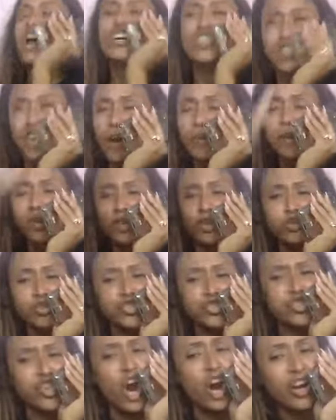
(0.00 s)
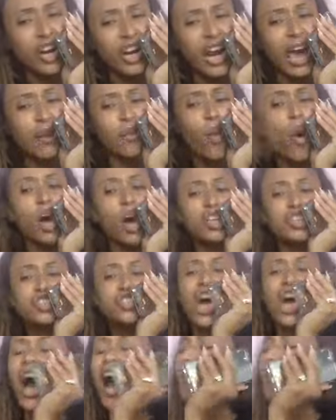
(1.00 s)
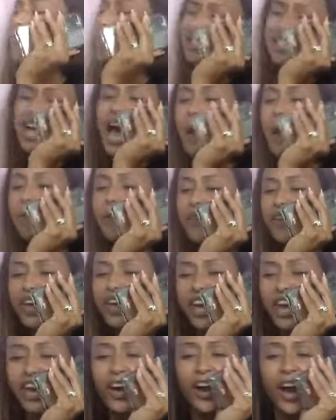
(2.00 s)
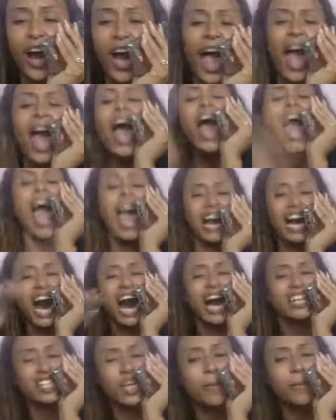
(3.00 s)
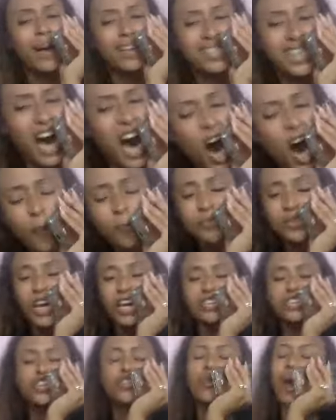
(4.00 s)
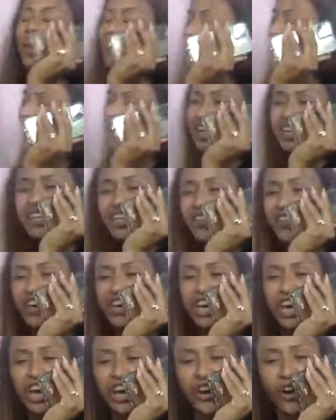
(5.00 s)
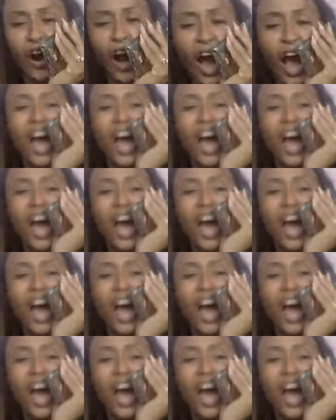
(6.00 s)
Some of you started at one job the top of the year, and God's about to update you at the end of the year.